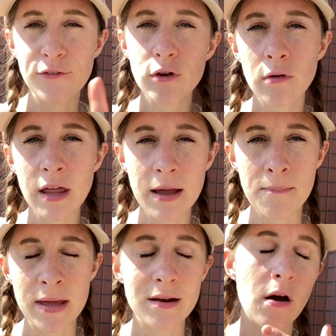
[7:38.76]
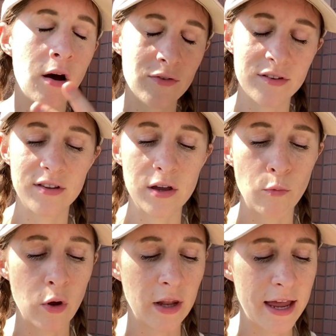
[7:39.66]
you don't like mint, obviously you
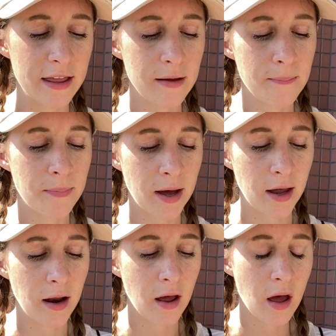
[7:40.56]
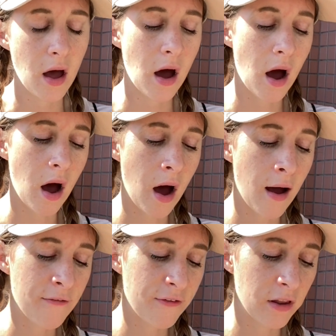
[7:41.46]
won't like it, but
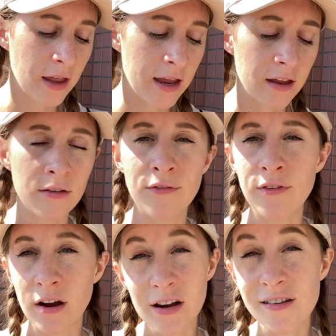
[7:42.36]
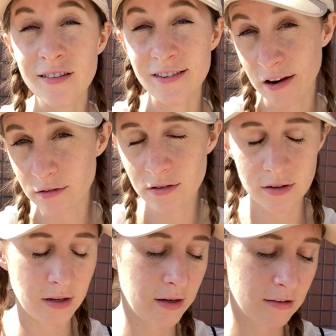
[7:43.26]
I feel like it's very subtle
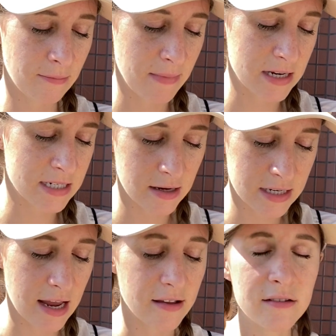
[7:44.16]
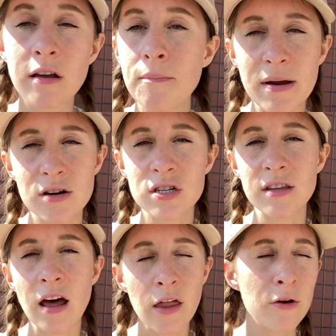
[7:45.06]
in its mint taste compared to
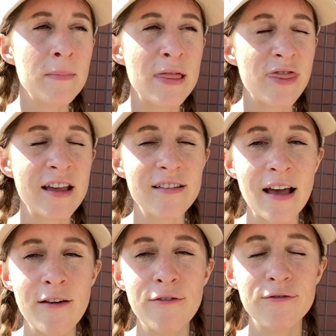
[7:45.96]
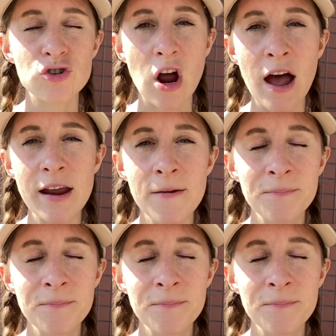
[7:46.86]
the other mint things I've tried.